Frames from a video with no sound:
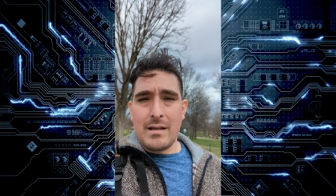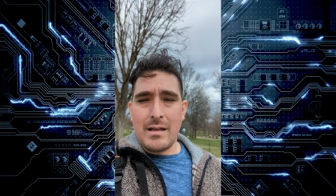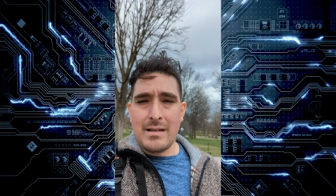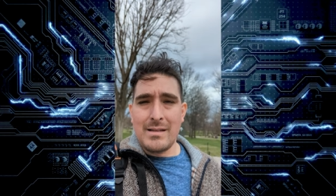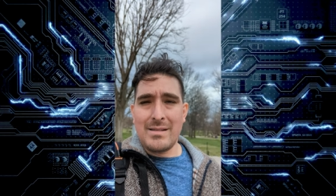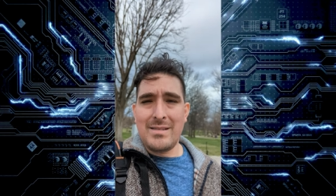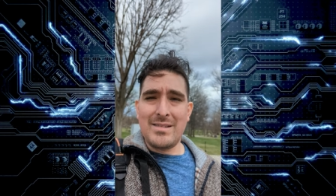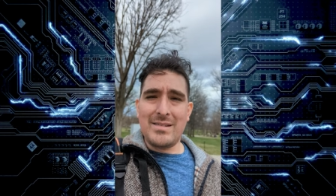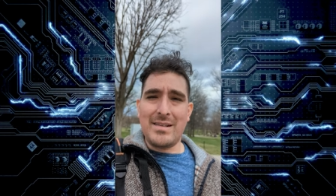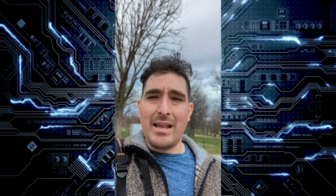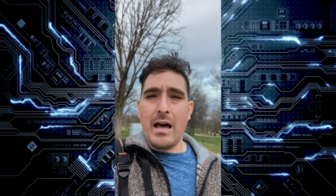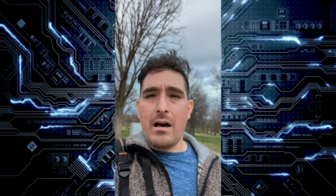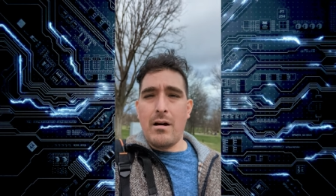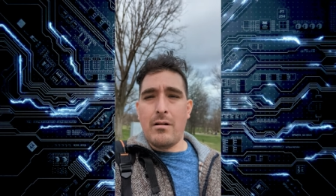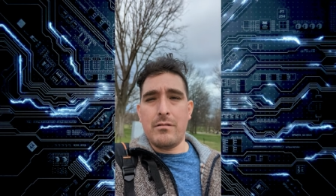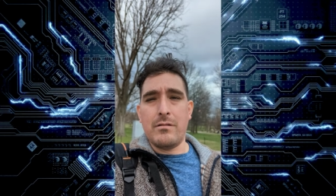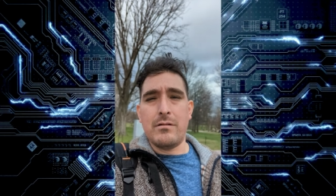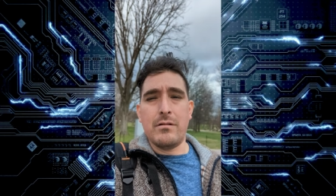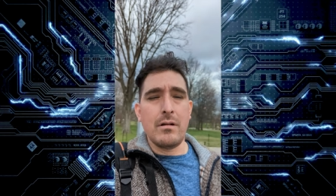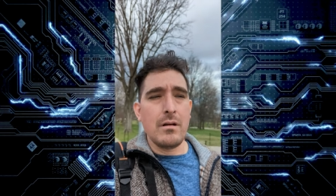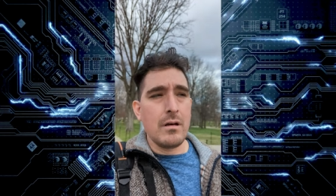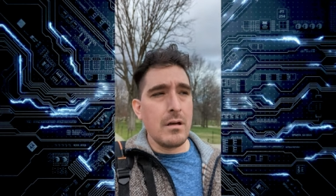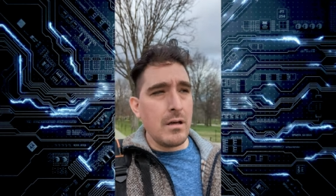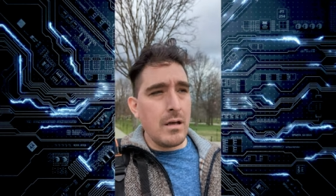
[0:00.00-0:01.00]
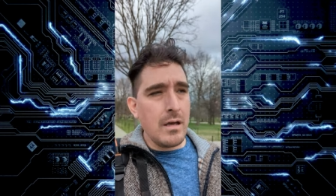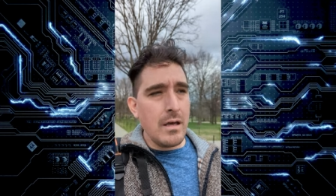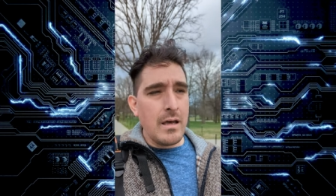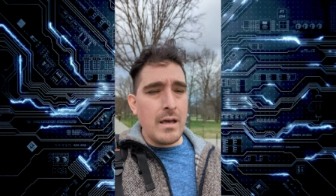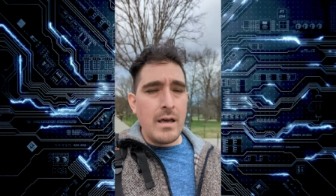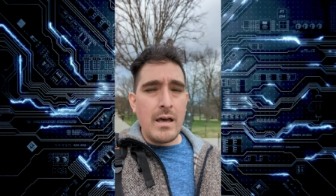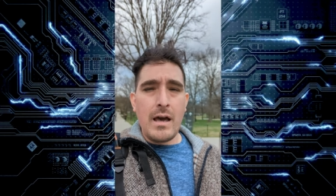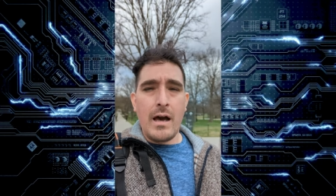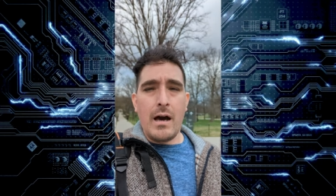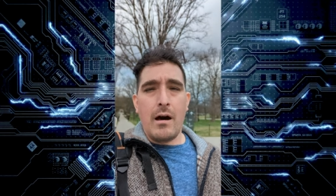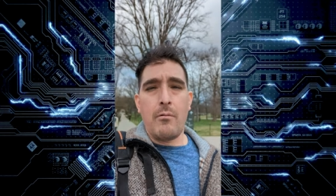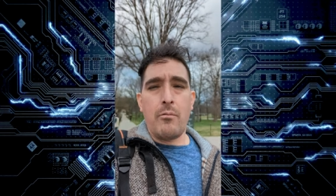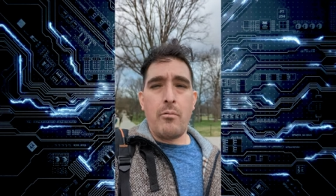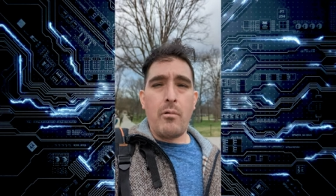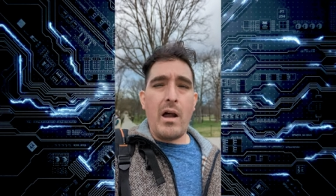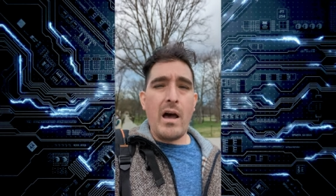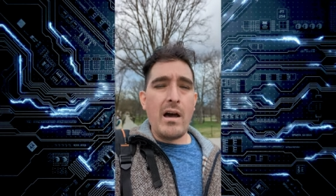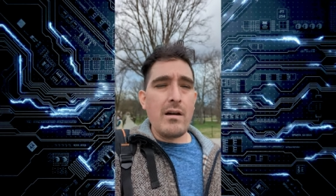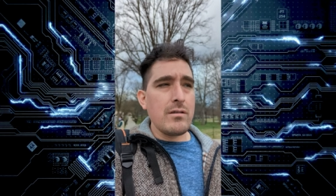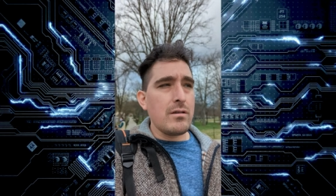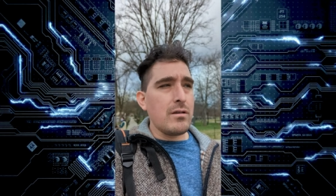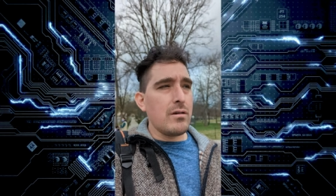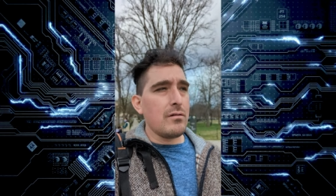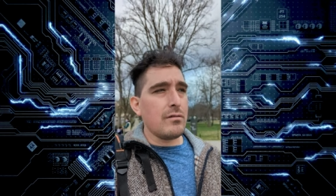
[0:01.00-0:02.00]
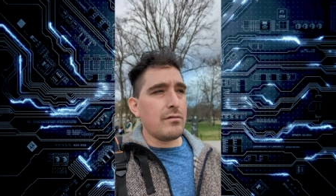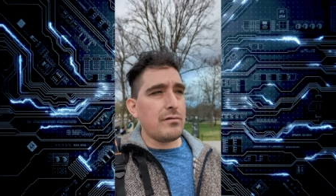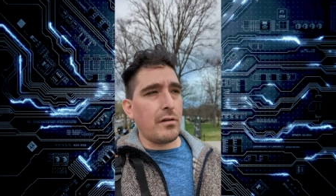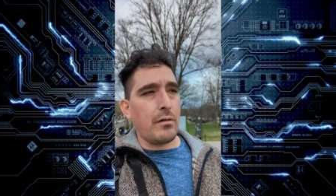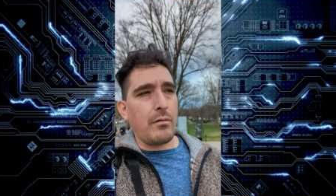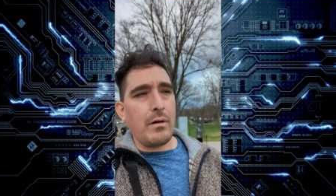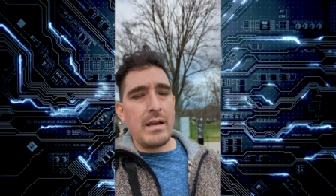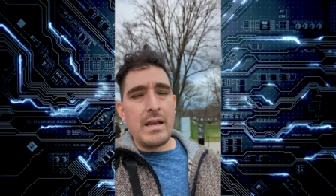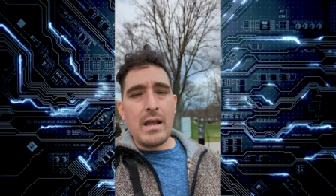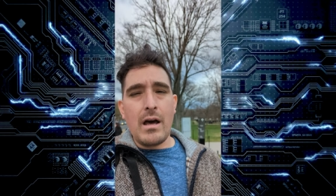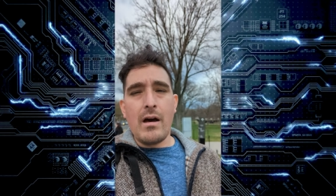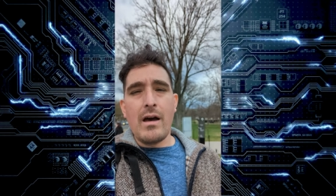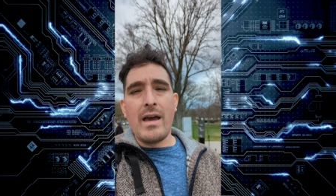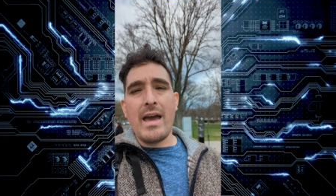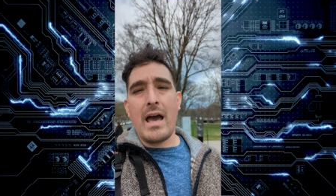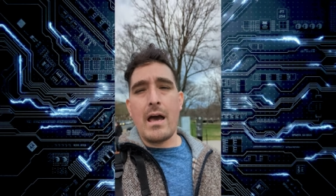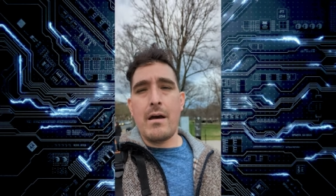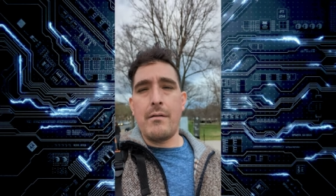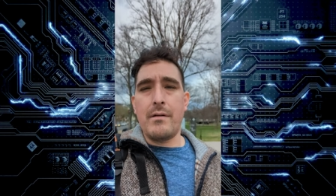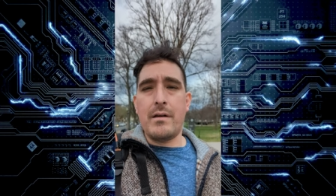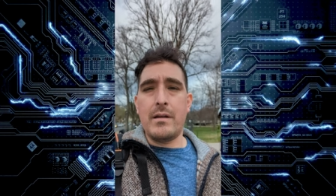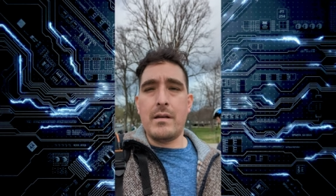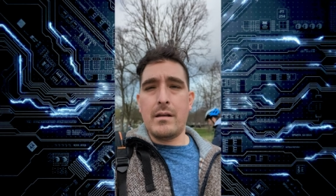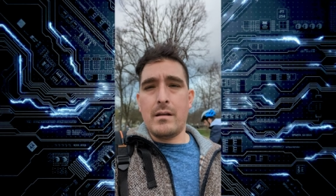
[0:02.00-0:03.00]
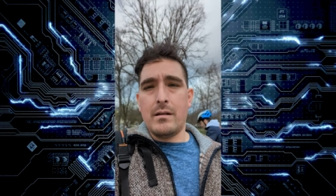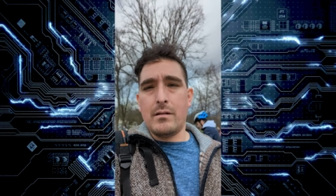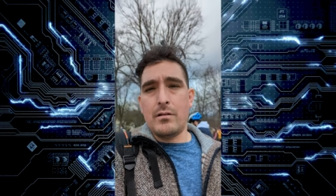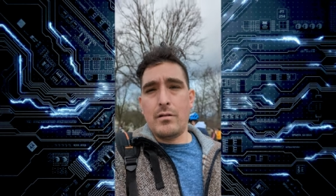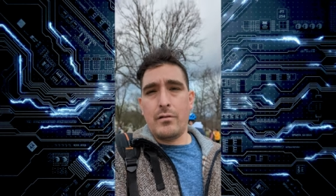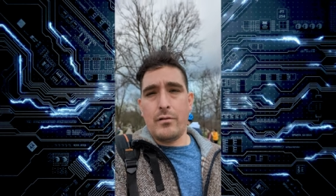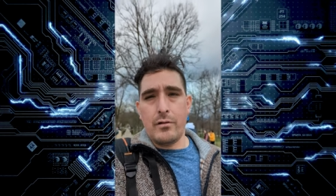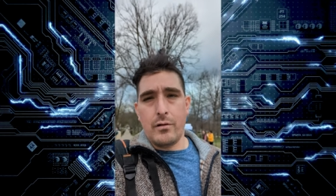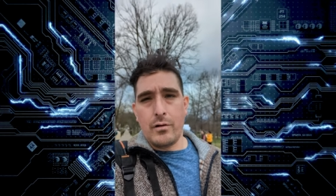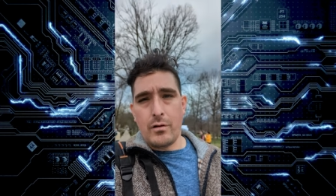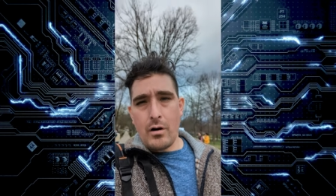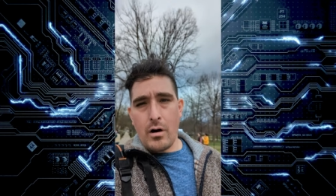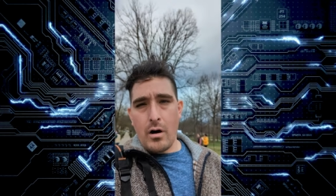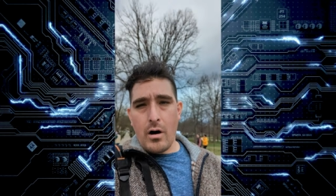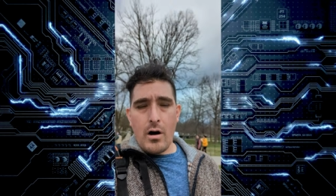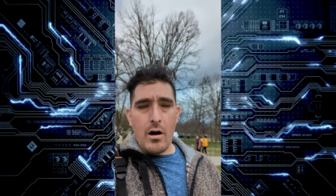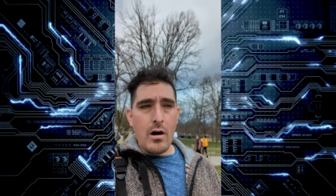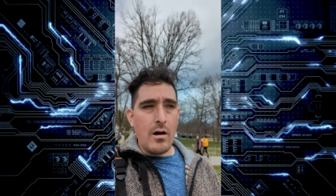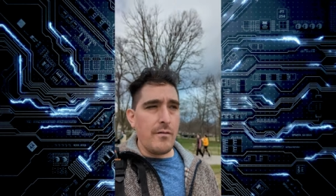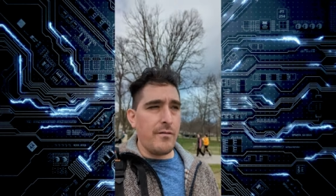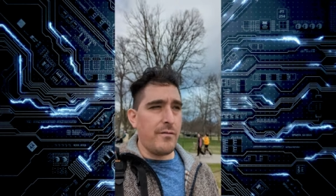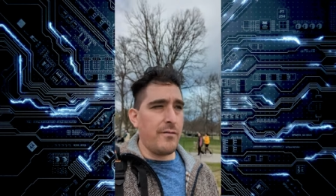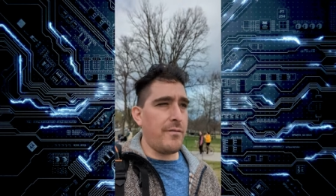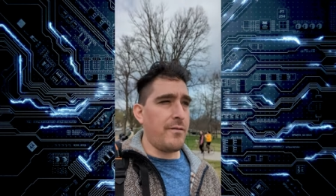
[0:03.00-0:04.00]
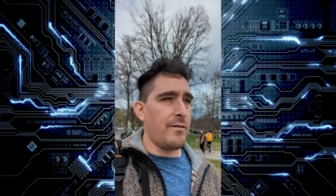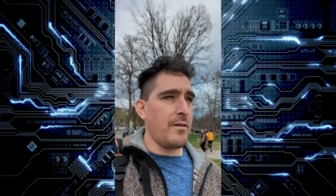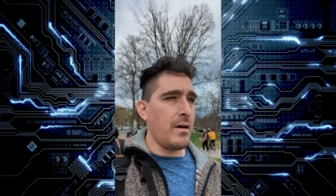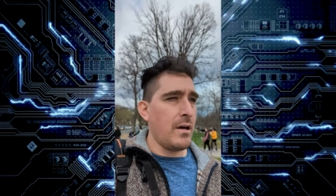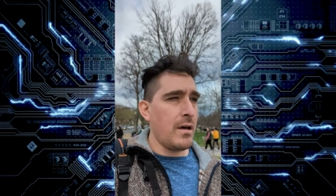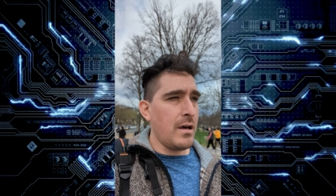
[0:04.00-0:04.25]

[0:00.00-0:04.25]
sound around you. So right now I have it turned off.